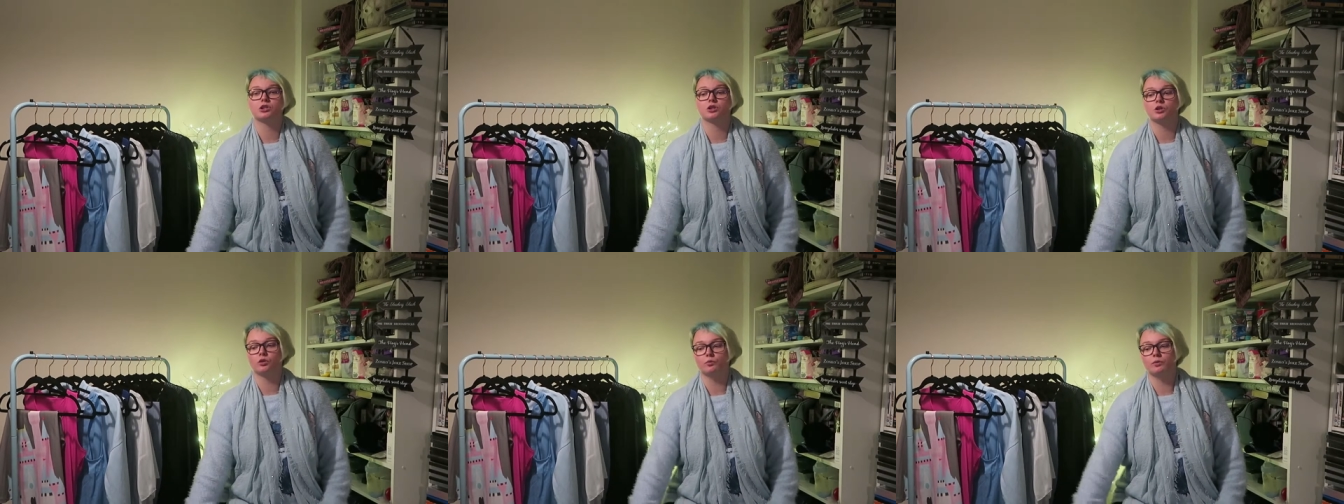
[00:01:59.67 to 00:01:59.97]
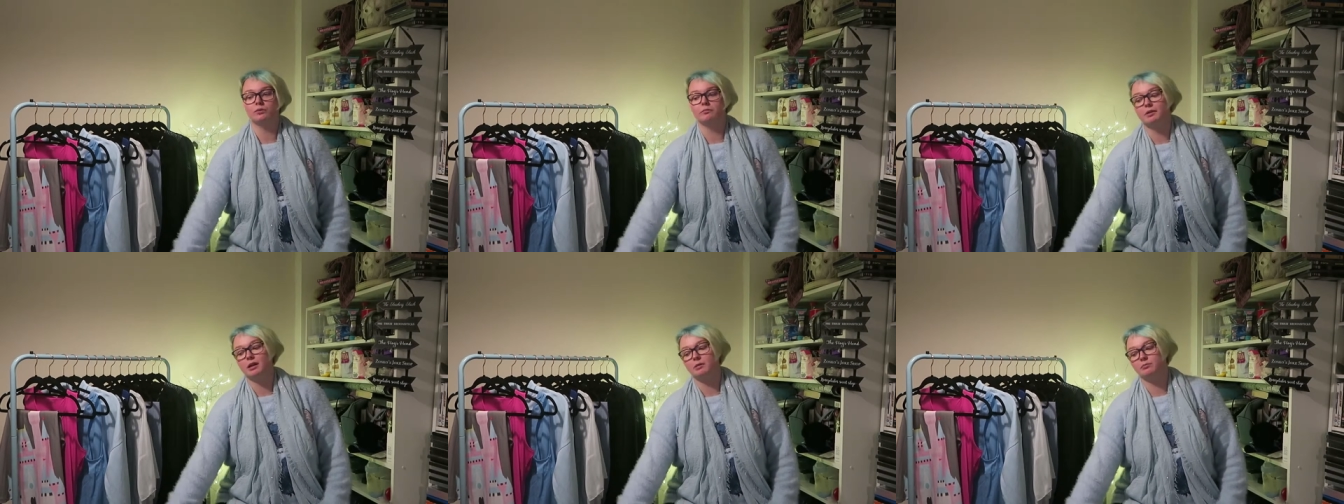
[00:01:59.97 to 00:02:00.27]
along
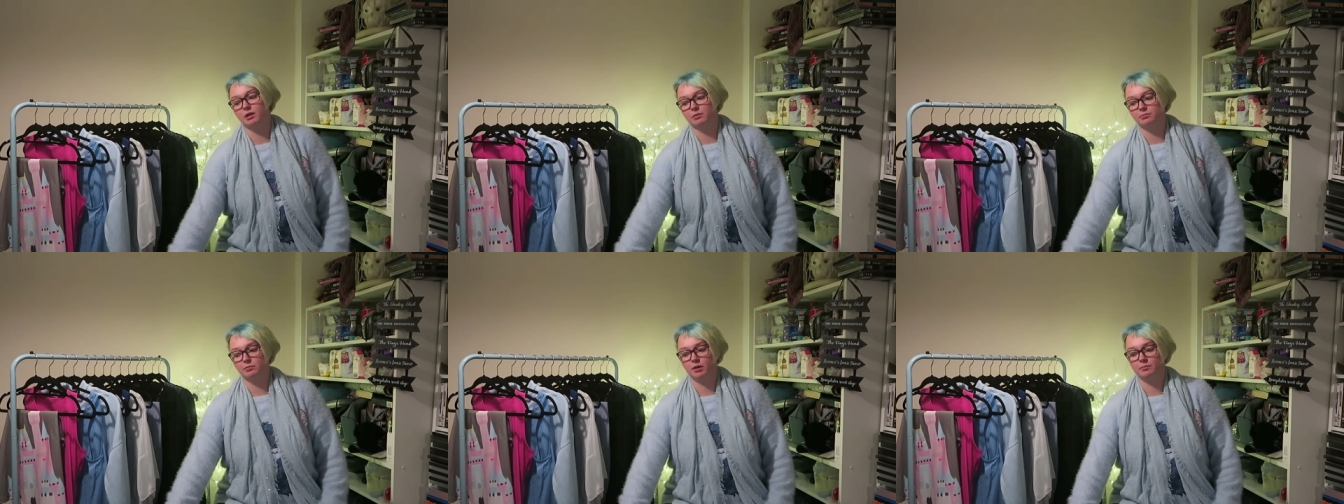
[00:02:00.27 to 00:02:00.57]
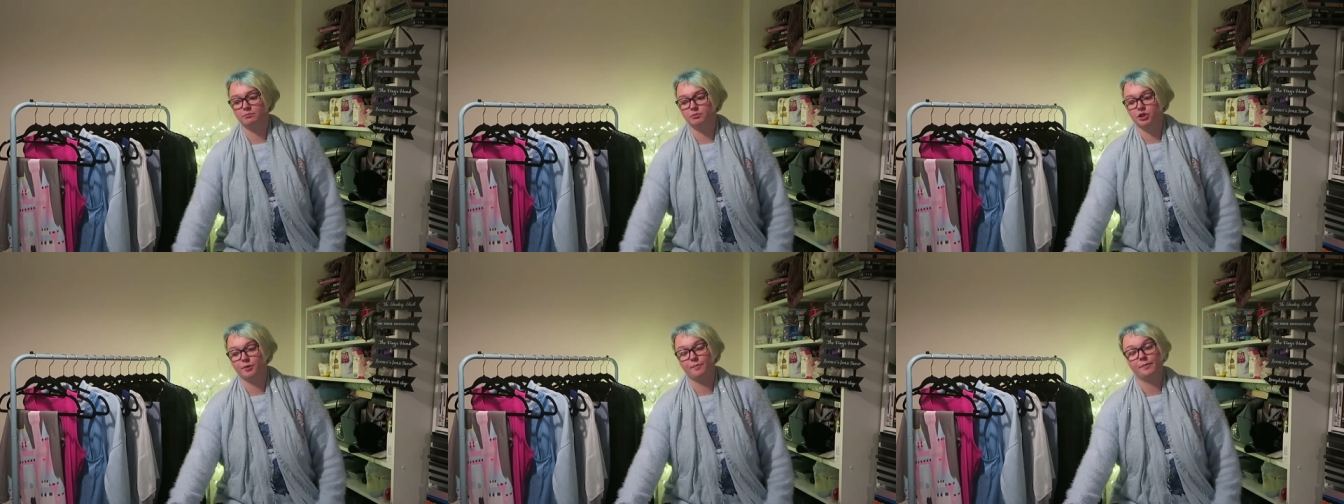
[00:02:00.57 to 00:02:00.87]
with me and my
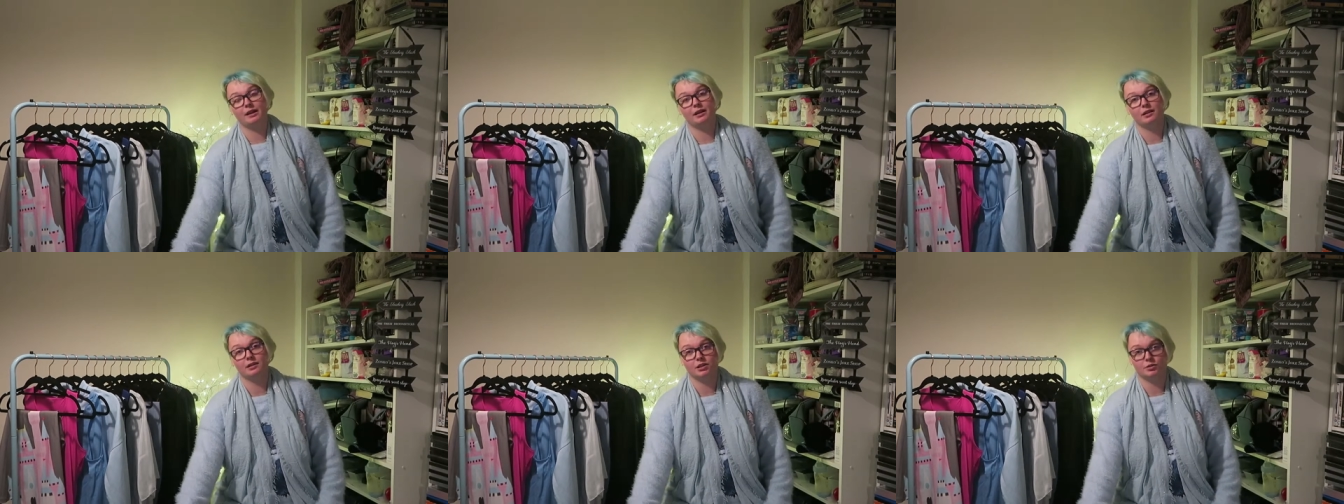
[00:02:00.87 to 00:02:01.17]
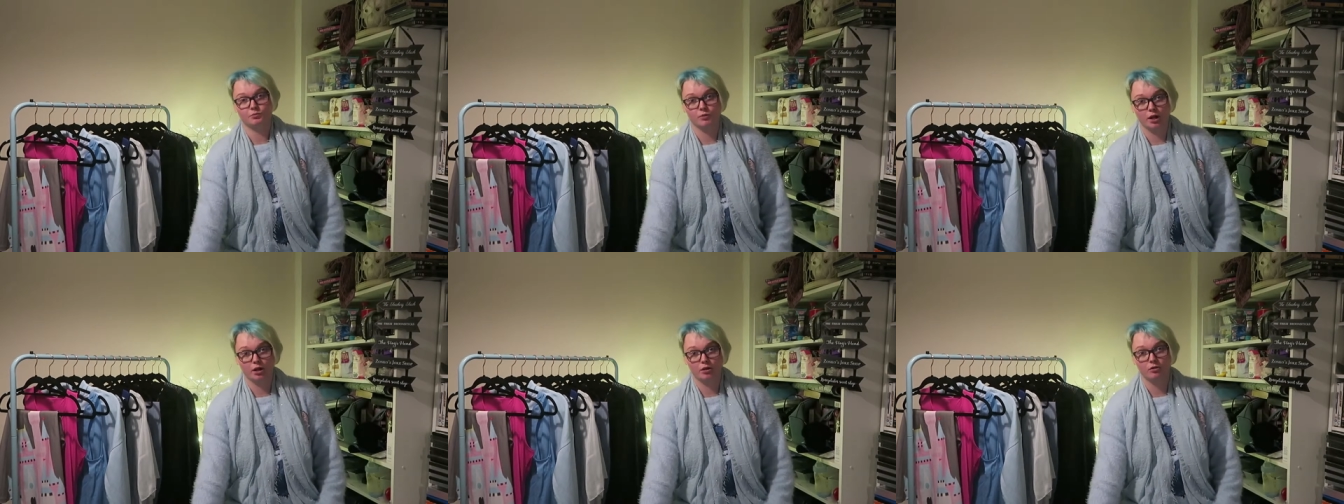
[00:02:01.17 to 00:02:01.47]
mum chipping in
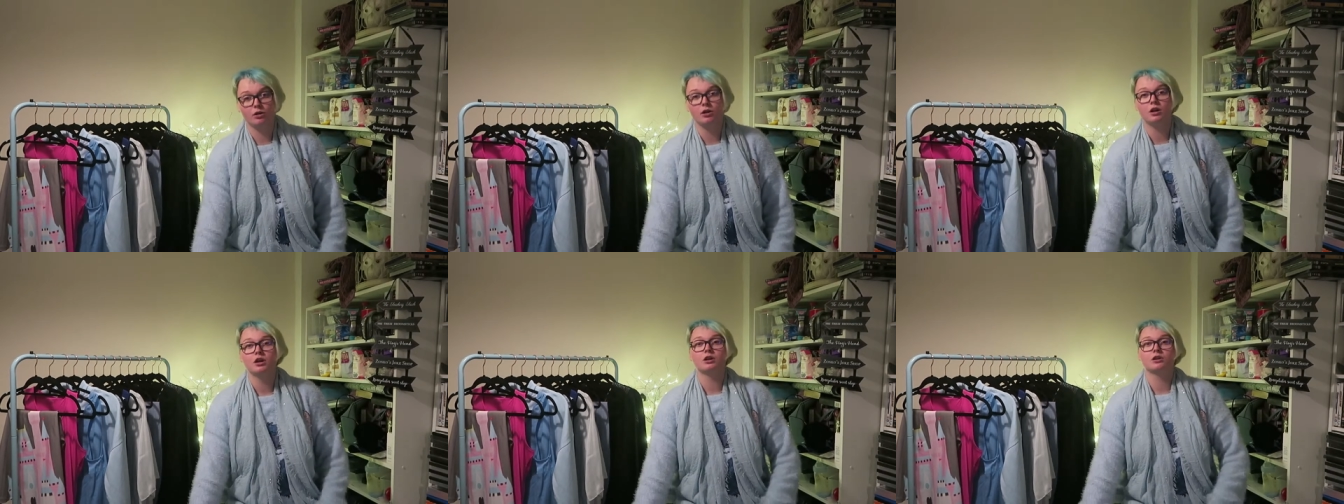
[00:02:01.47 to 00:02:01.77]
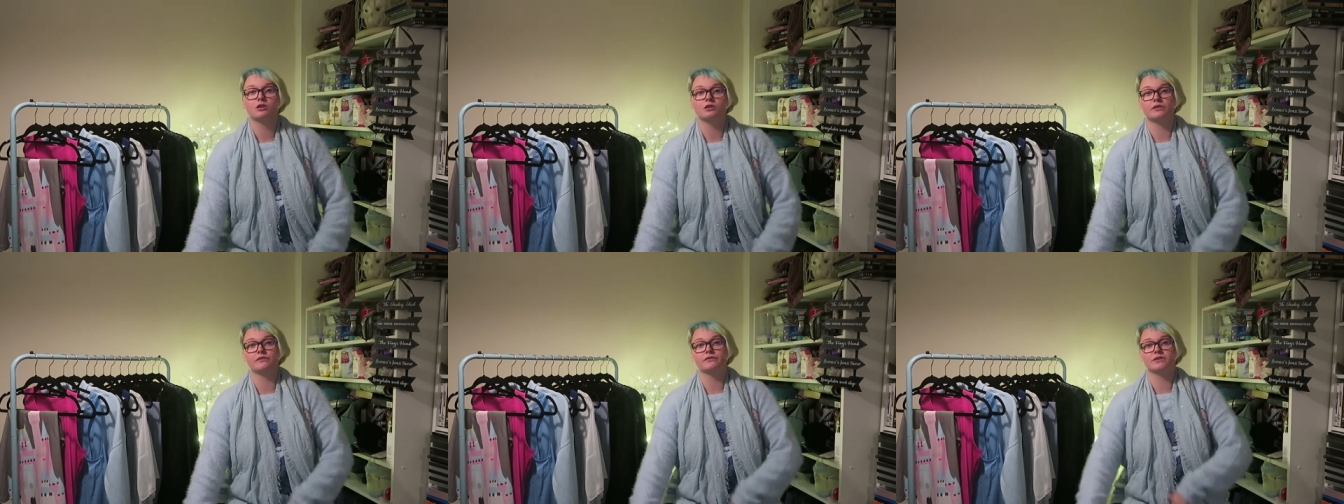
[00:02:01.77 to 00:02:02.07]
as well,
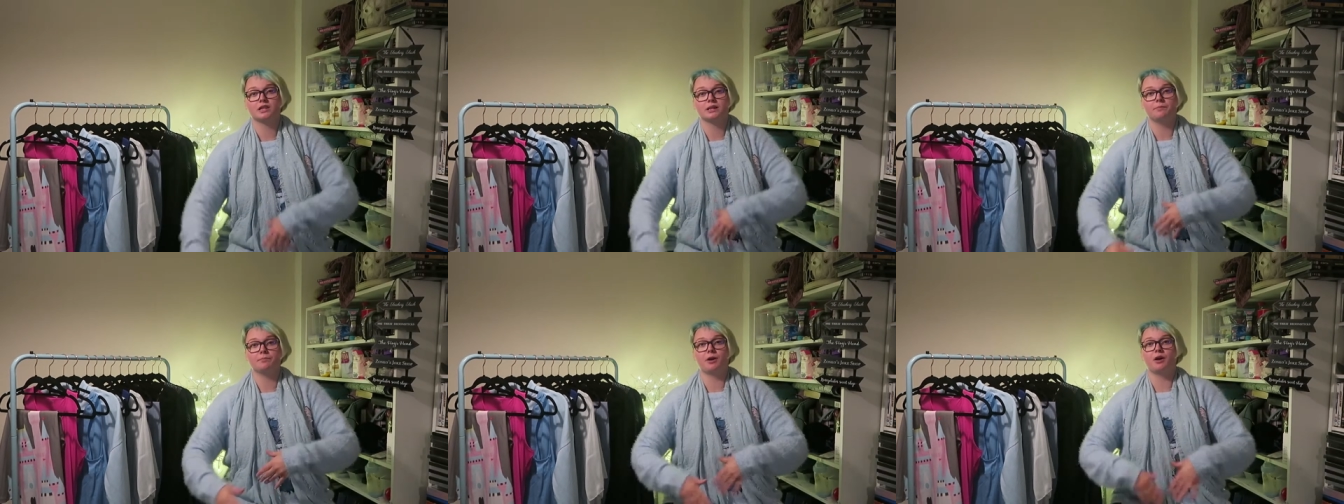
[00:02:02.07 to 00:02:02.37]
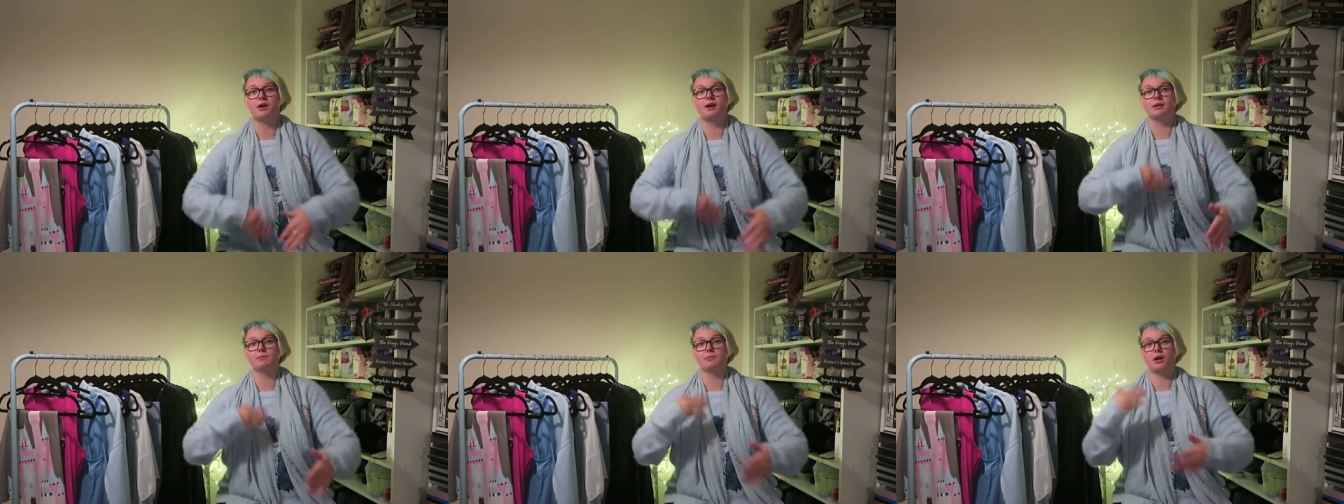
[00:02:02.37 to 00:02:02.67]
because obviously
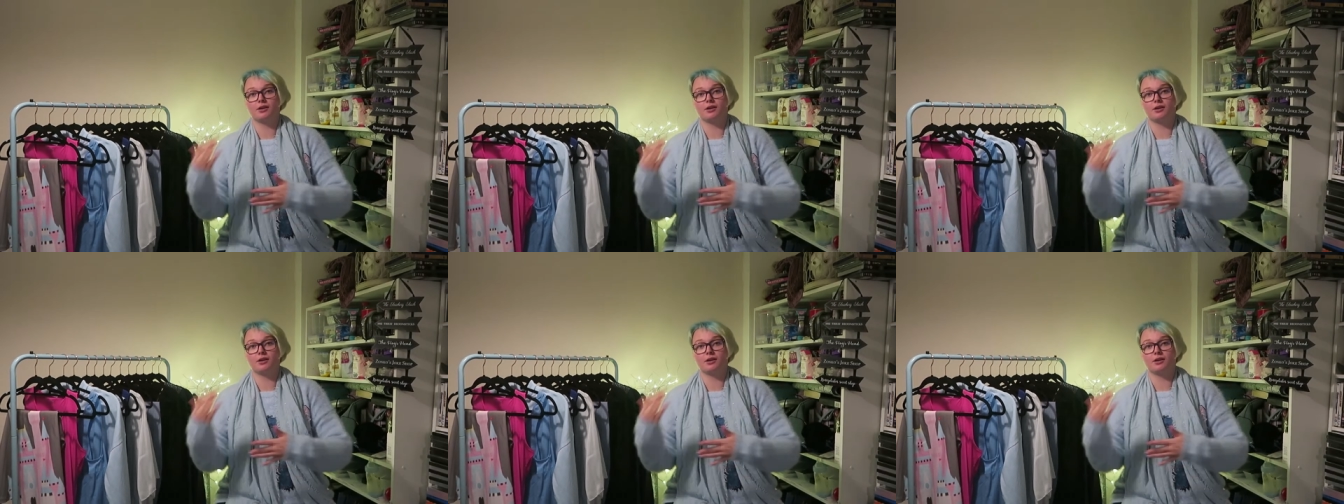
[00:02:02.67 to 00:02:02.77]
buying